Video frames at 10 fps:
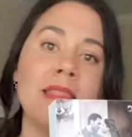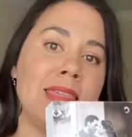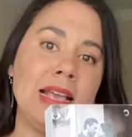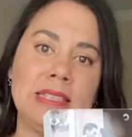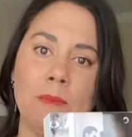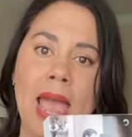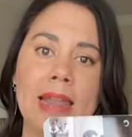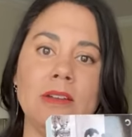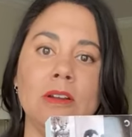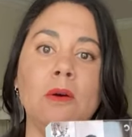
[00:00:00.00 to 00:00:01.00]
things that we had
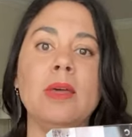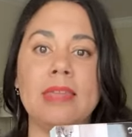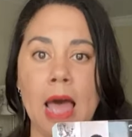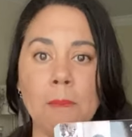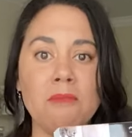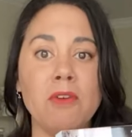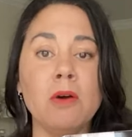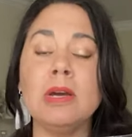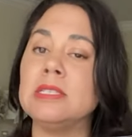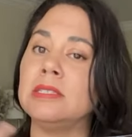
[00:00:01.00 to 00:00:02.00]
to deal with that helped them focus.